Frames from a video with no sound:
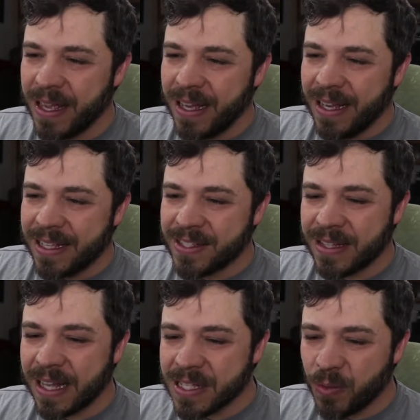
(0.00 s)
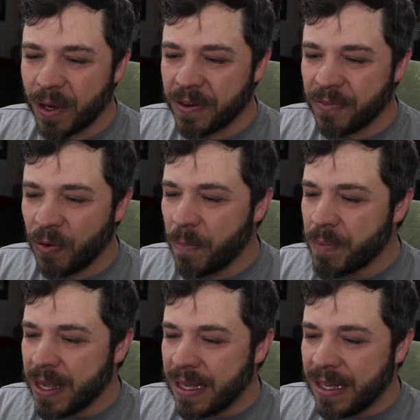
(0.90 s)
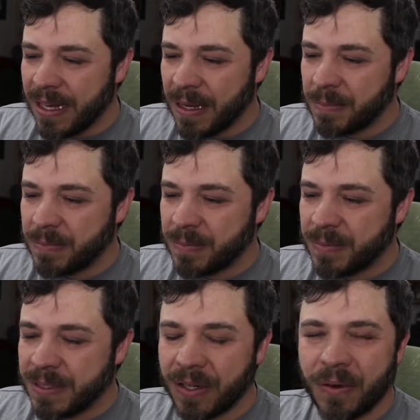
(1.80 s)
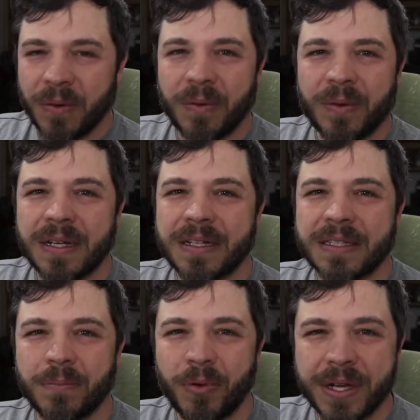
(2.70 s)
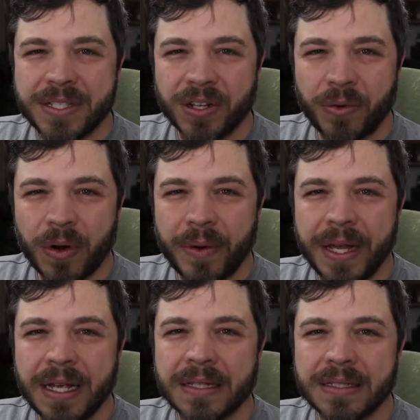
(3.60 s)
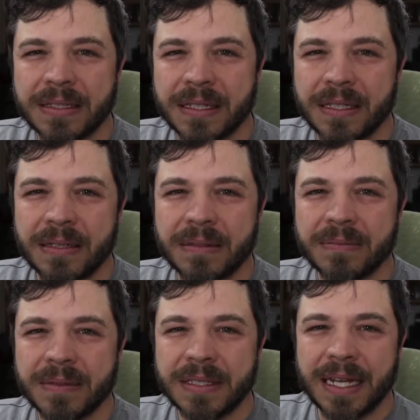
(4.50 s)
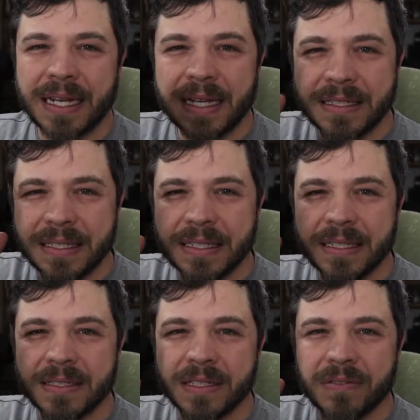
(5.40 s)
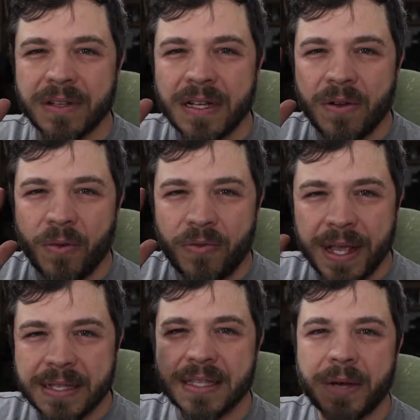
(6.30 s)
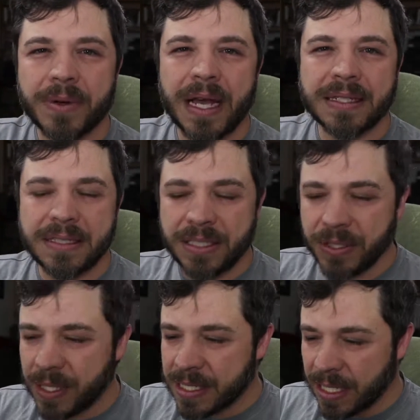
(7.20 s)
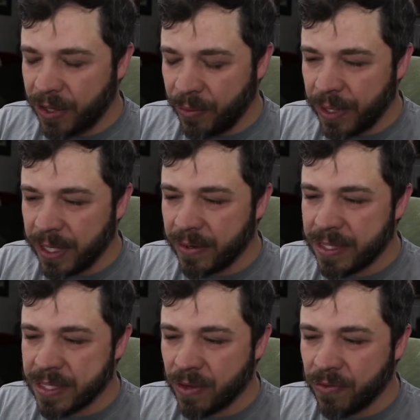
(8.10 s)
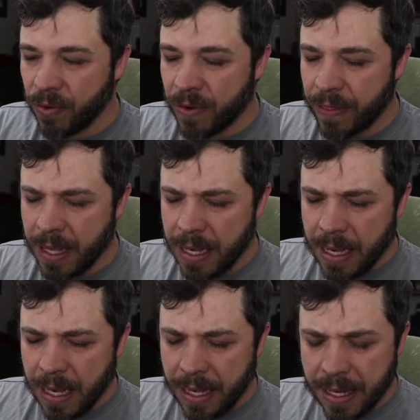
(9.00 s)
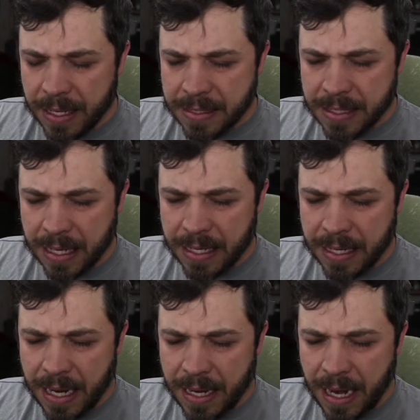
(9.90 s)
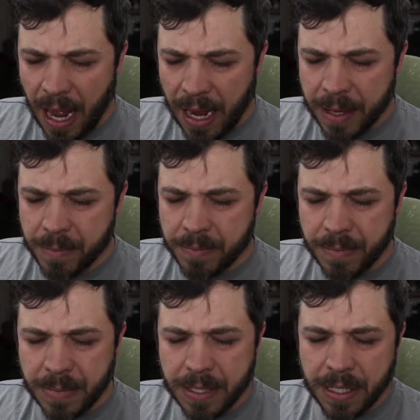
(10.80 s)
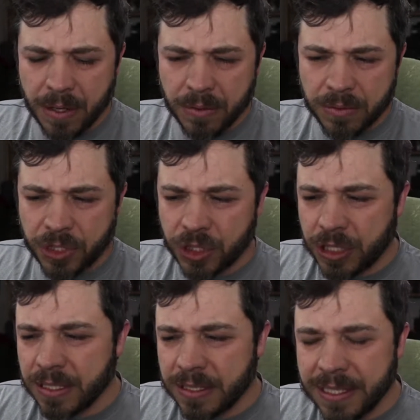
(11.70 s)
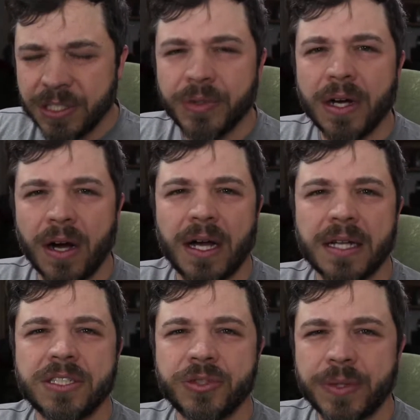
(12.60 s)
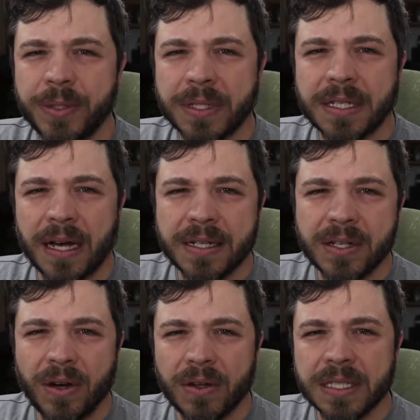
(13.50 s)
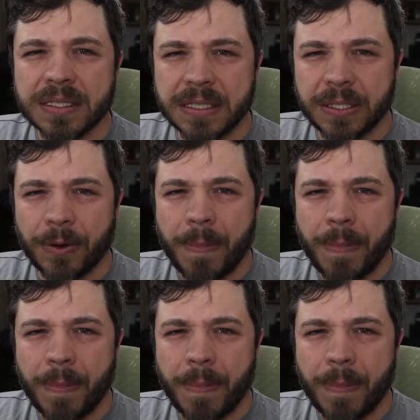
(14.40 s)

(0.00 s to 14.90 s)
And so that's wonderful. You know, the boys are growing. They're getting ideas of things that they would like to do as a career and so forth. And I am, you know, continuing on doing what God has called us to do.